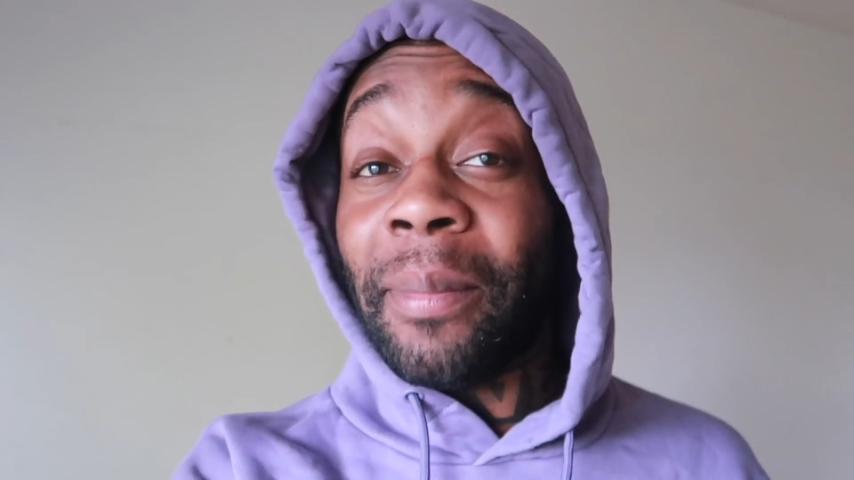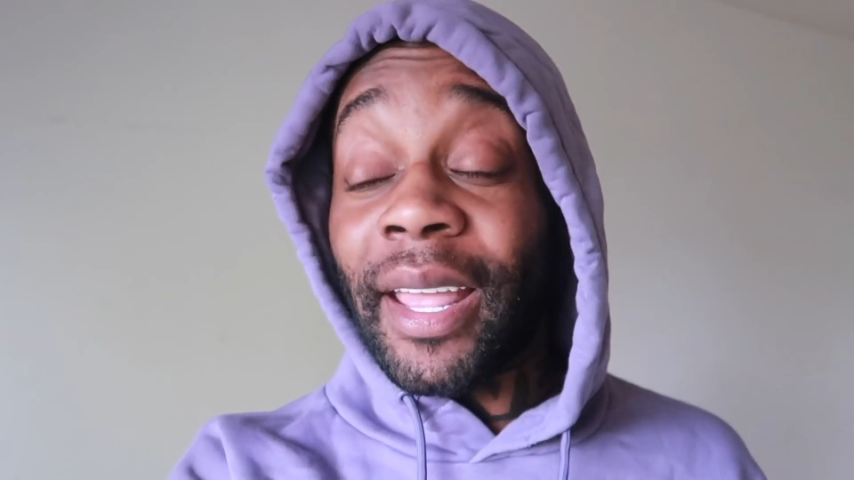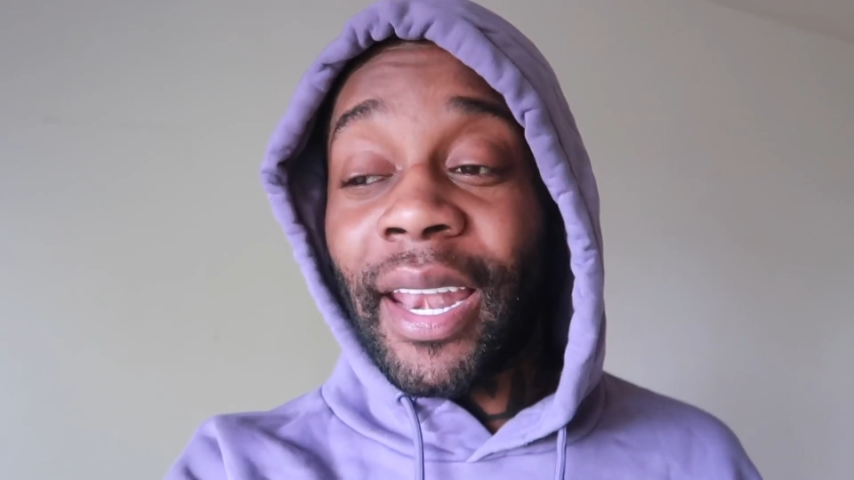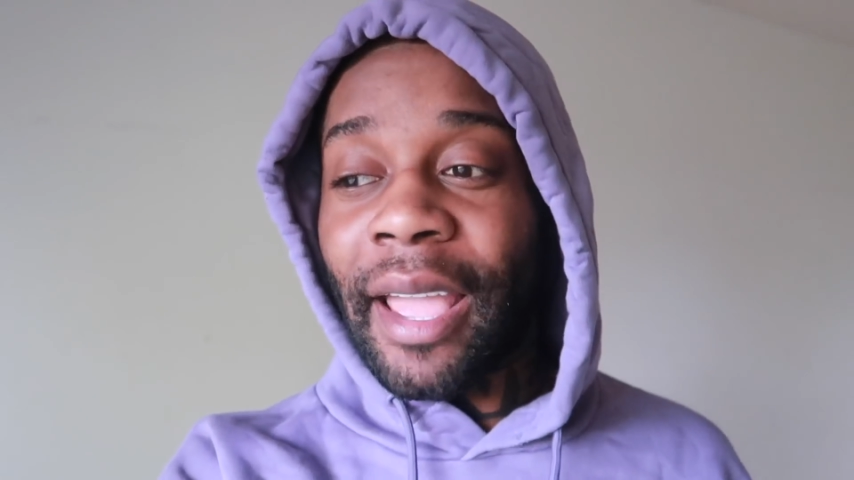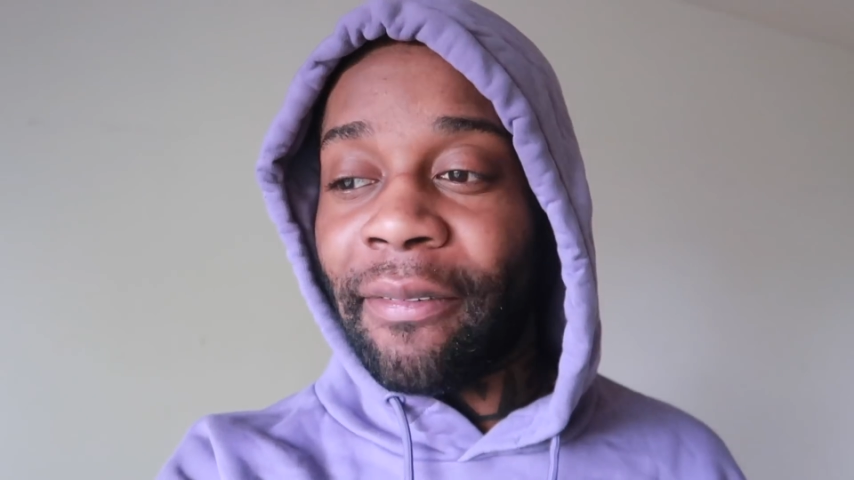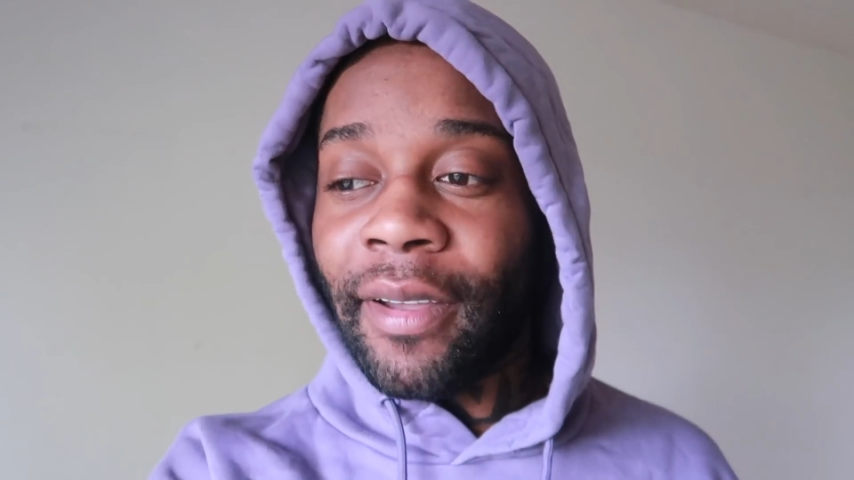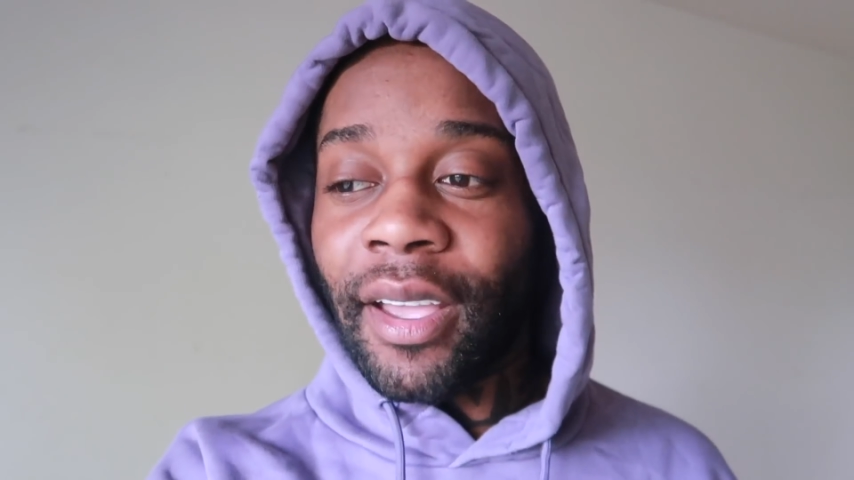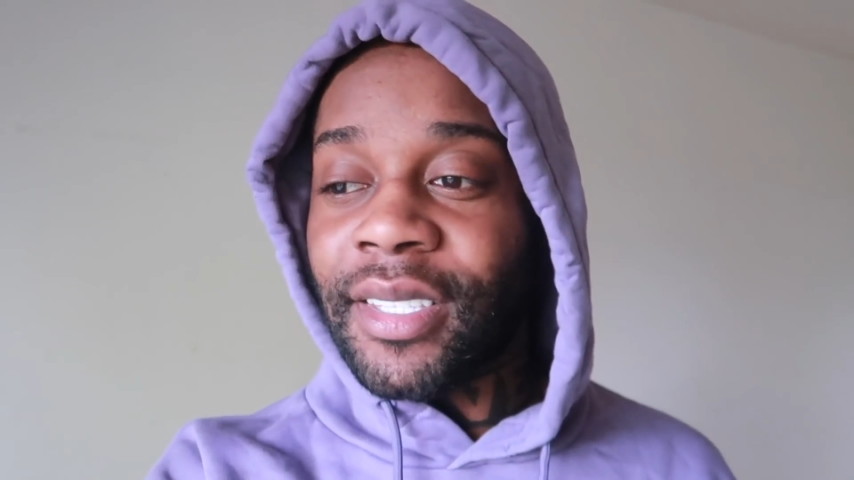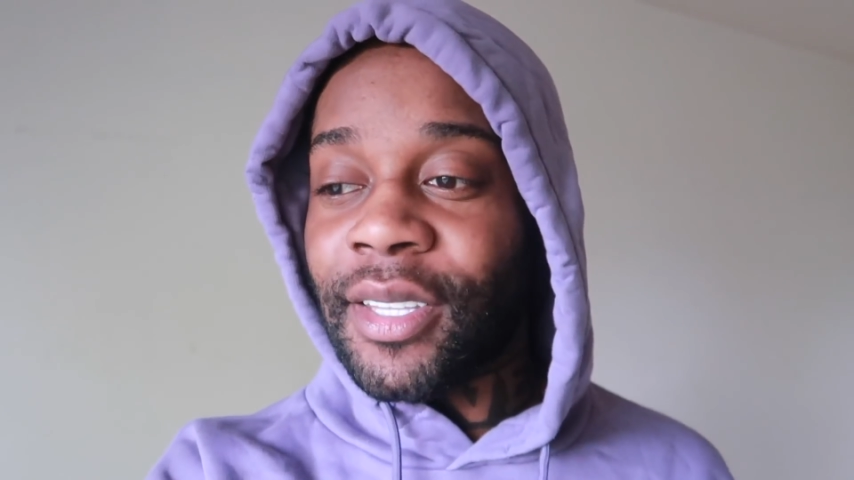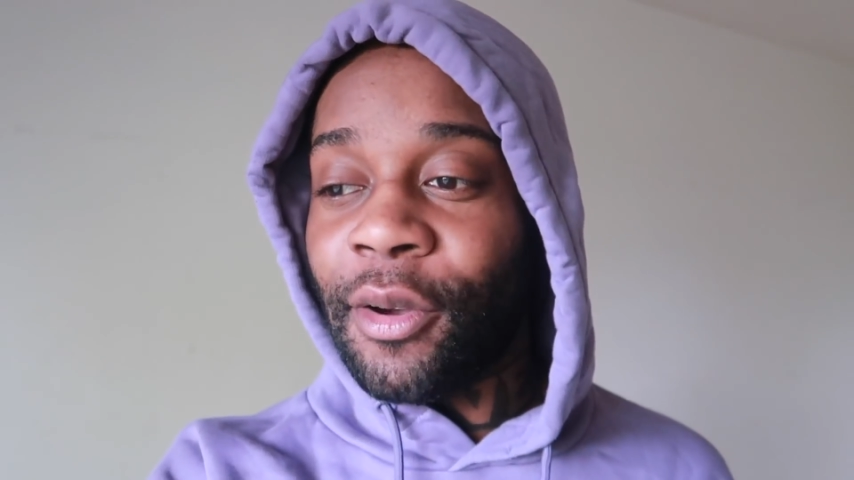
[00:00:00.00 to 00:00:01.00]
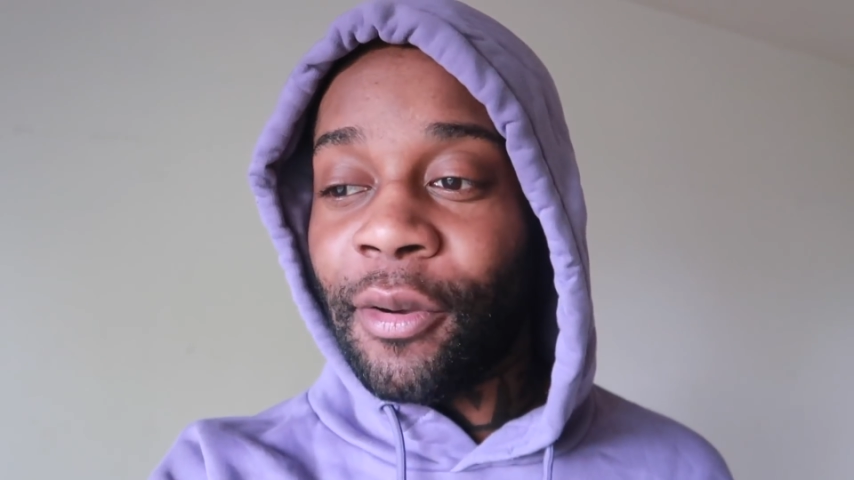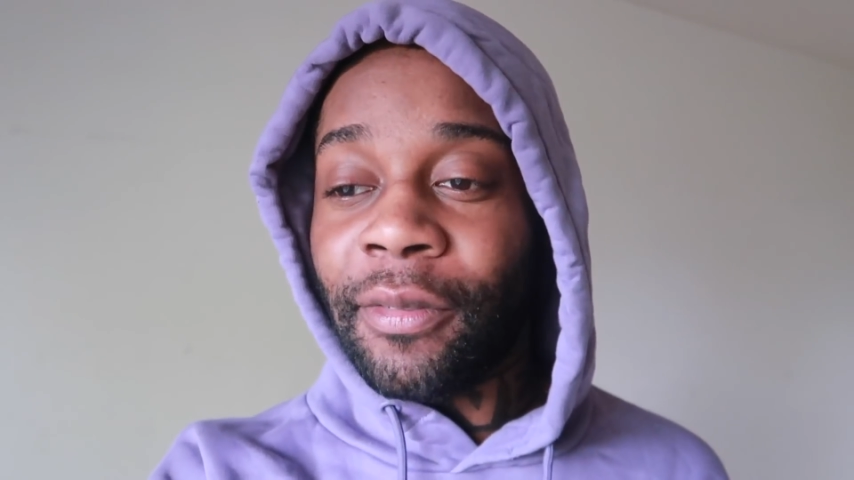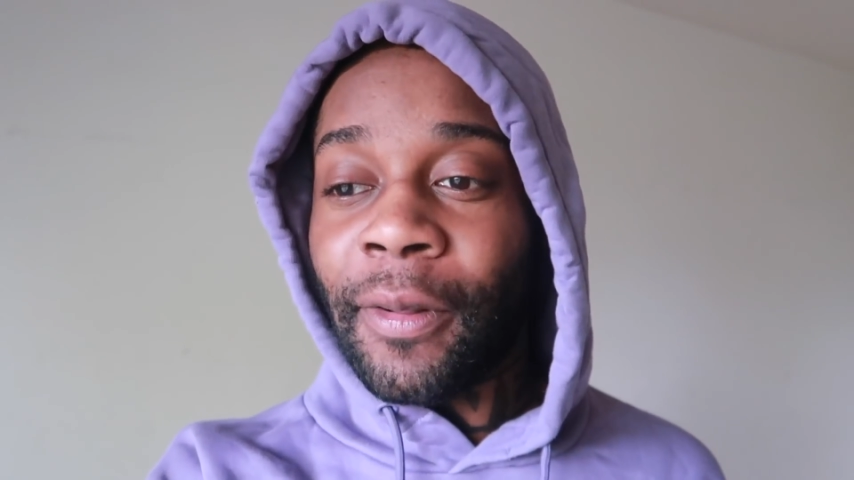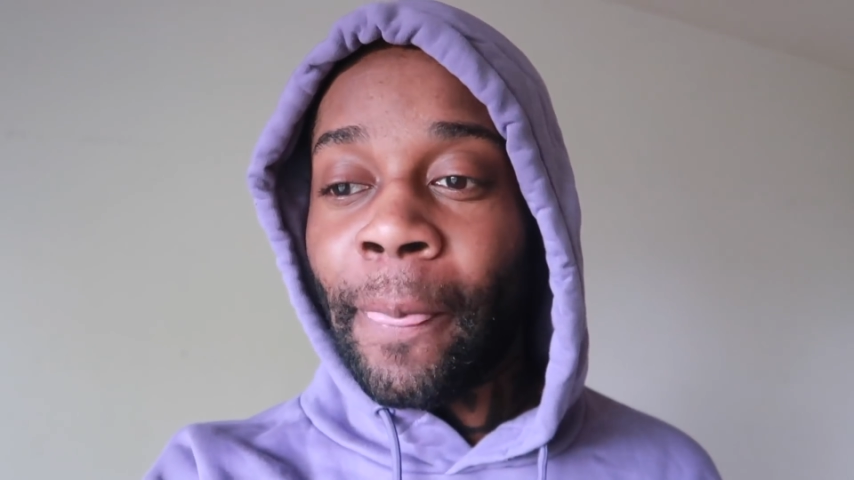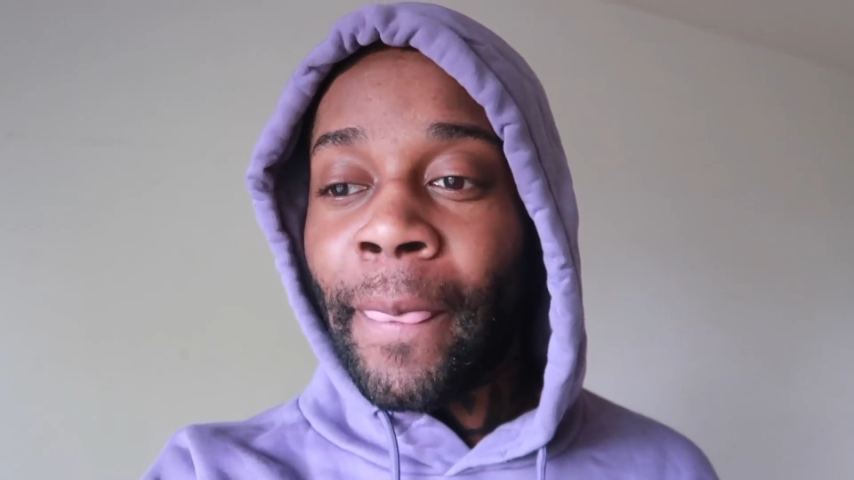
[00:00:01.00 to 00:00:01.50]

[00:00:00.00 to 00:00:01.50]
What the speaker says: better life for herself.